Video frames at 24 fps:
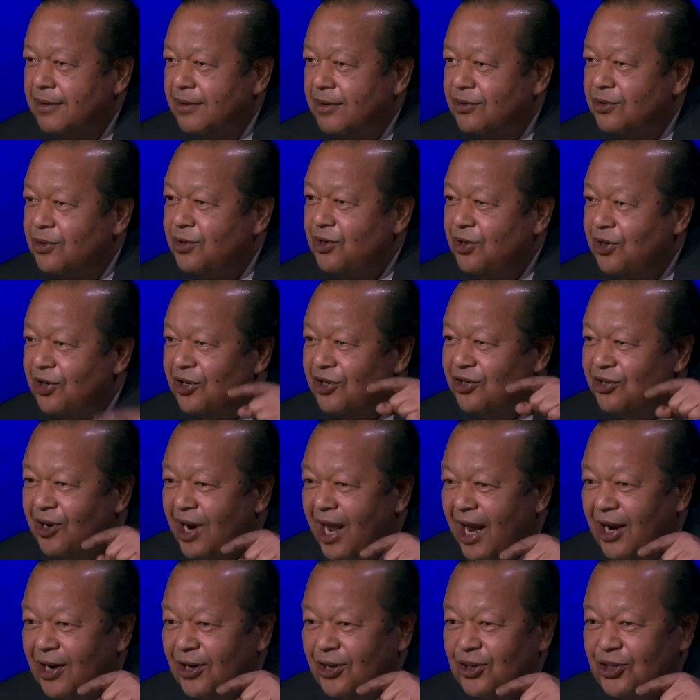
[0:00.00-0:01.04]
So you're
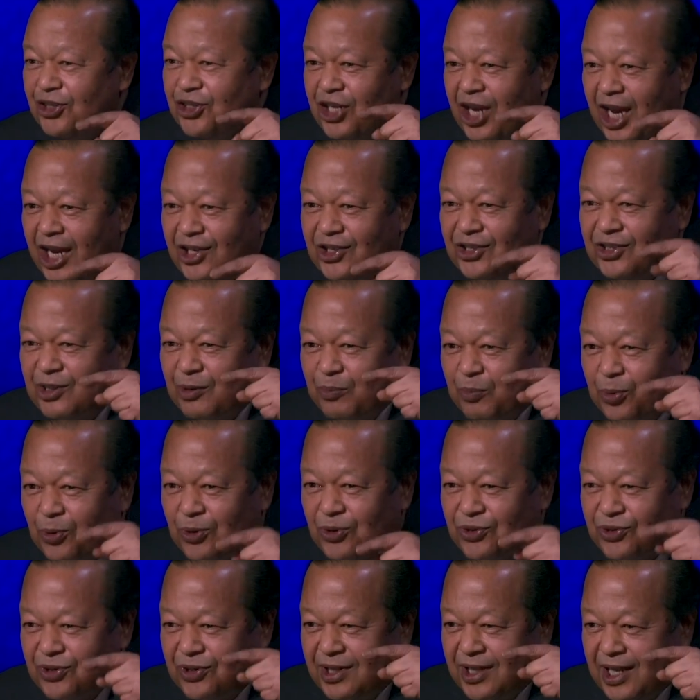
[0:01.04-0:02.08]
trying to change the
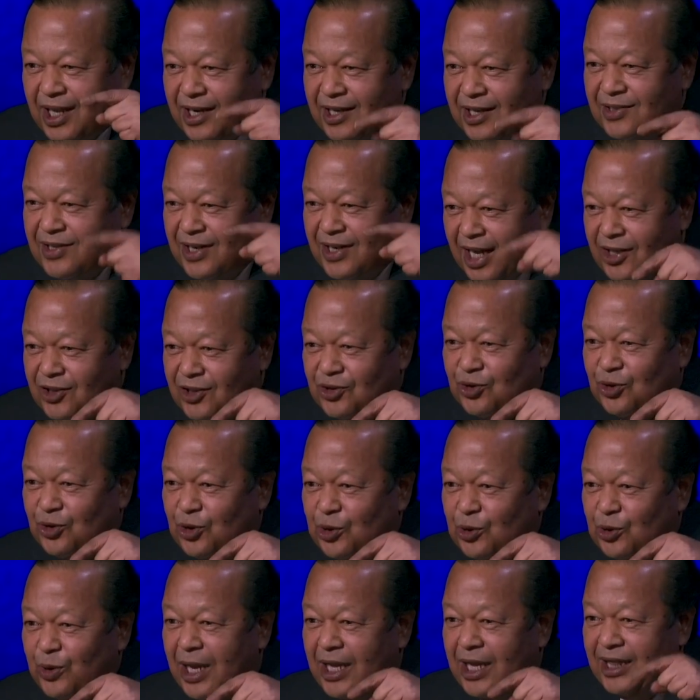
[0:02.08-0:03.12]
person that is next to
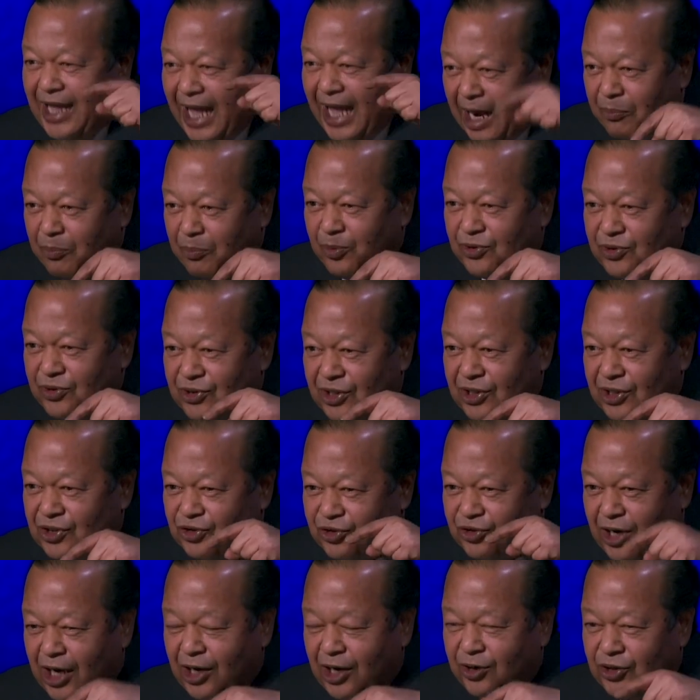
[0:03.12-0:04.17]
you, and that person is
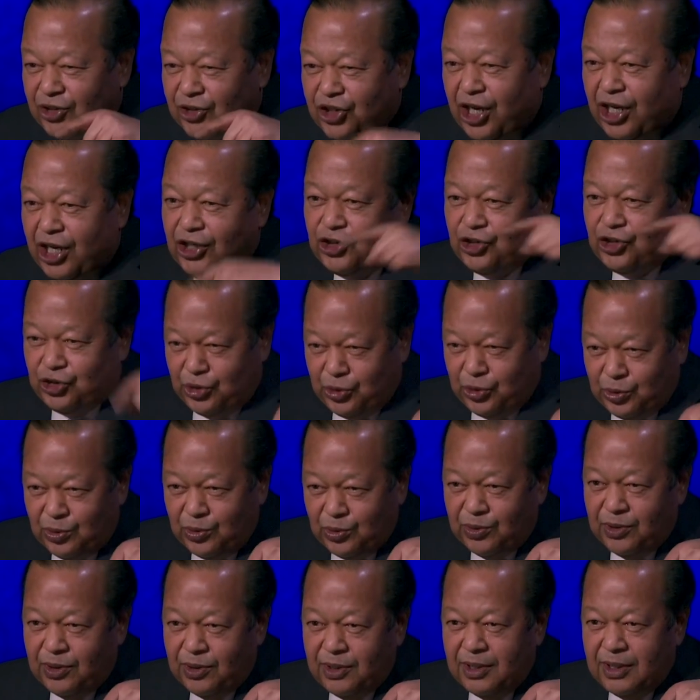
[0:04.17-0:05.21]
trying to change
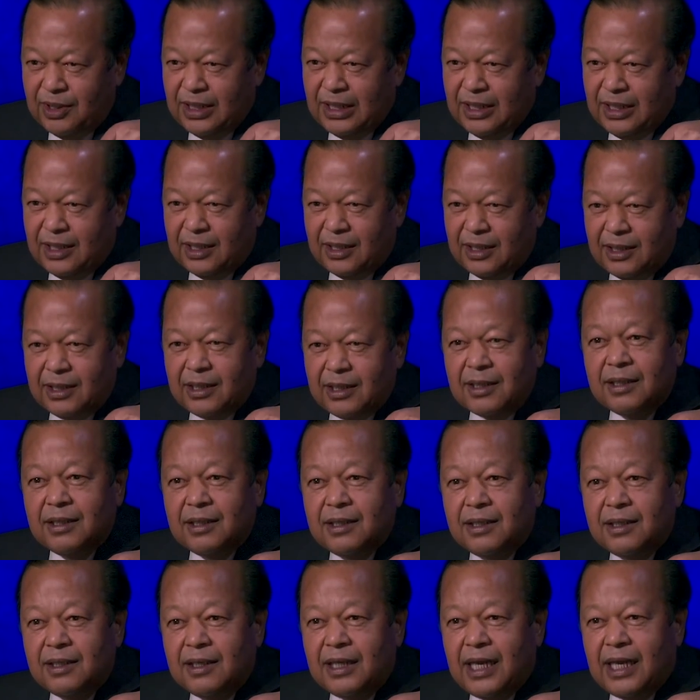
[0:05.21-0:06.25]
you.
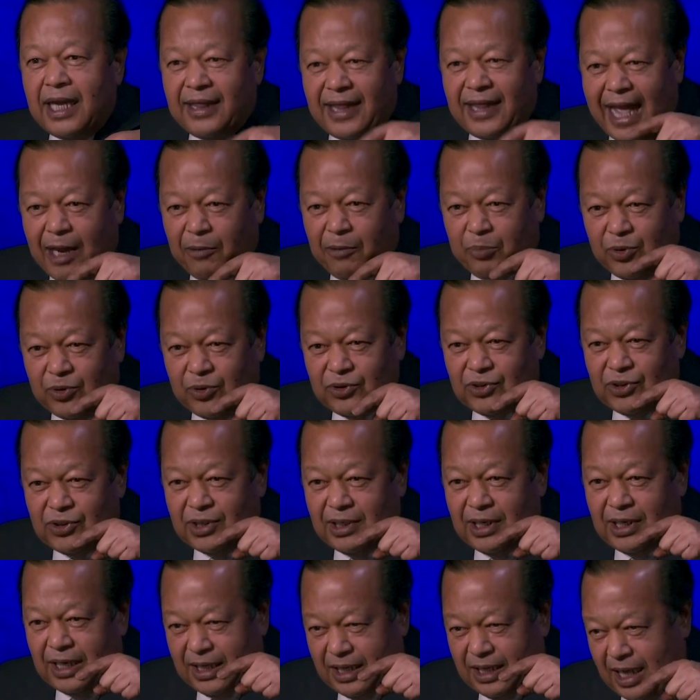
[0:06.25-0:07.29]
And that
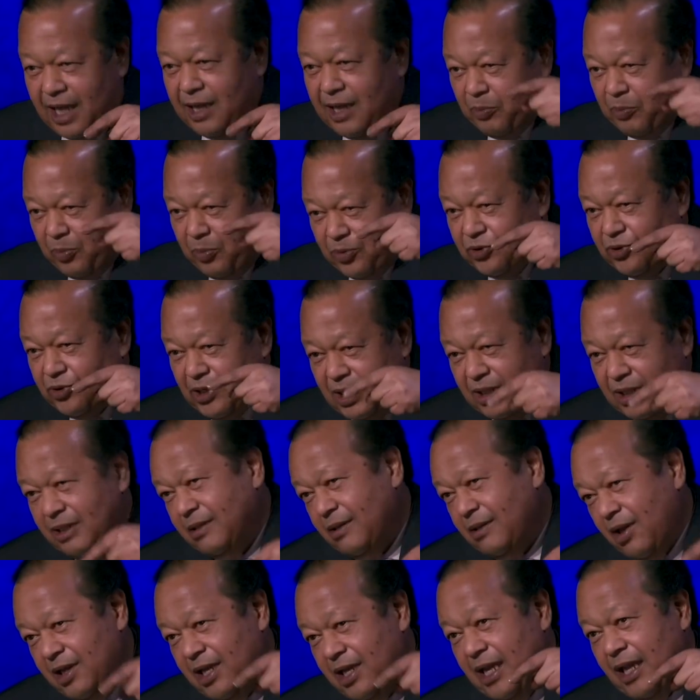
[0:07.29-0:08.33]
person, the person
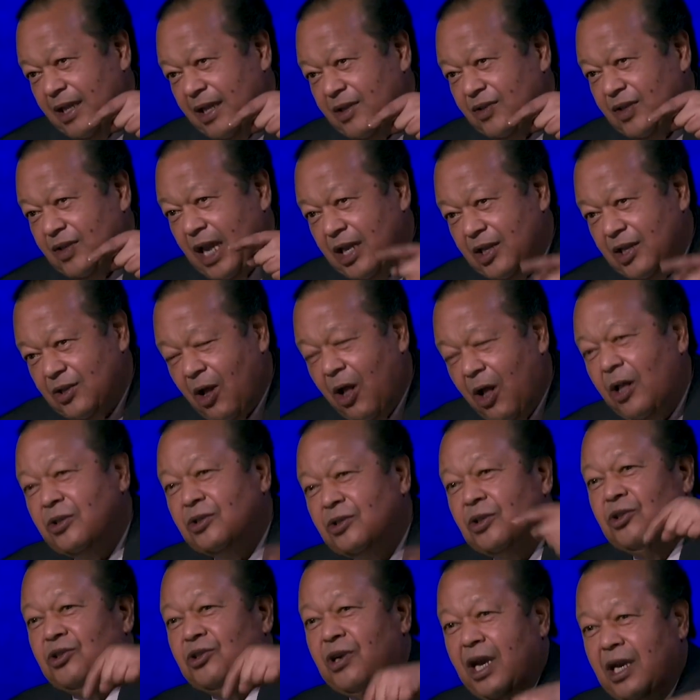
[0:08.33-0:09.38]
on the other side, is
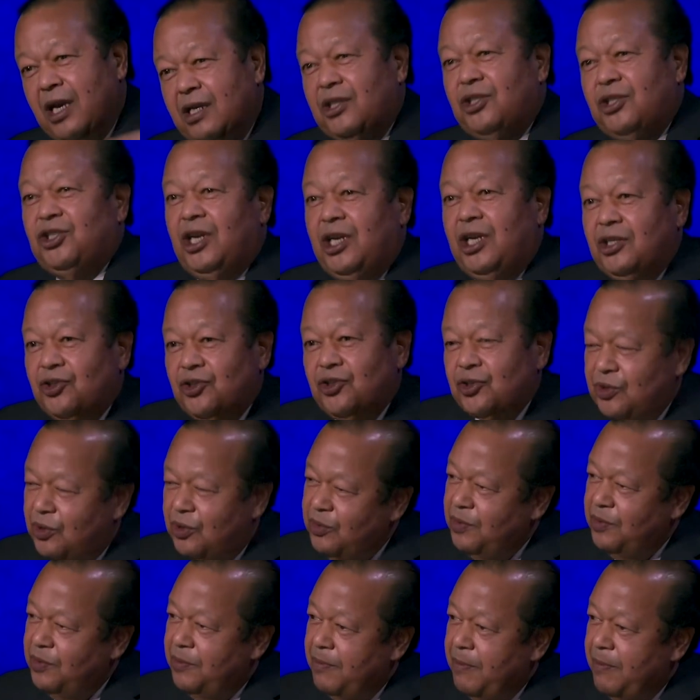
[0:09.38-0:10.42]
also trying to change
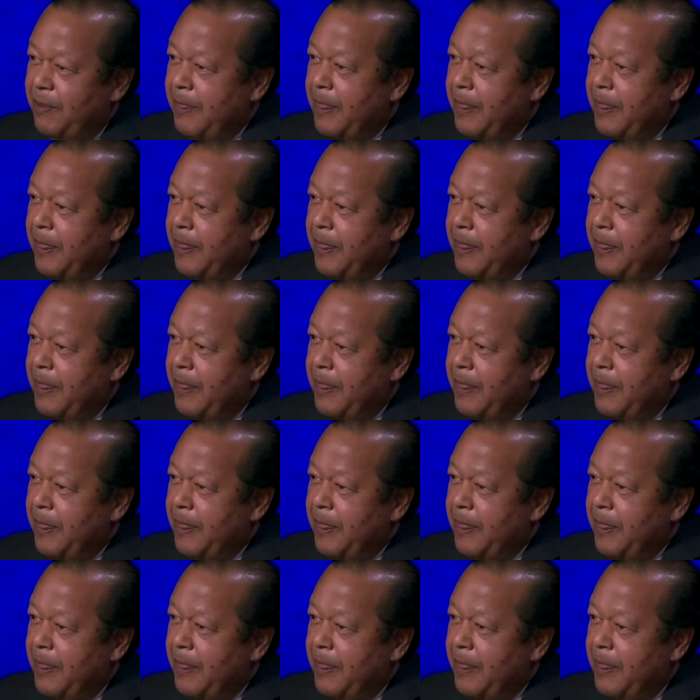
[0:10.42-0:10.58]
you.